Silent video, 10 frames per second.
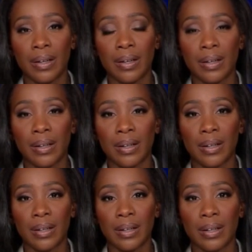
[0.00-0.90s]

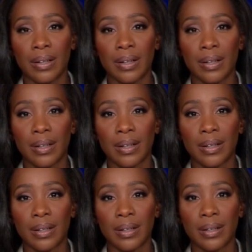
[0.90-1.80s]

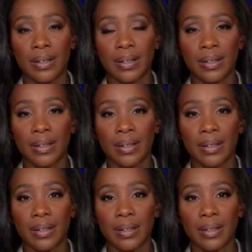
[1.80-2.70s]

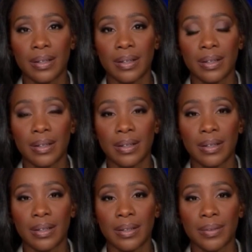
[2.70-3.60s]

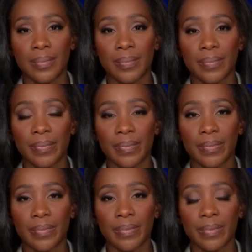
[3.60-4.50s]

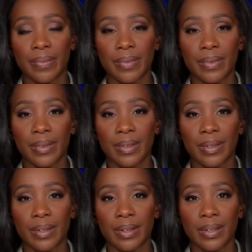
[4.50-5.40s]

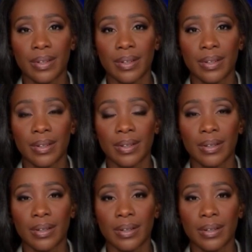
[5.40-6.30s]

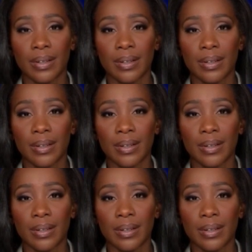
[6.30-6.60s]
[no speech]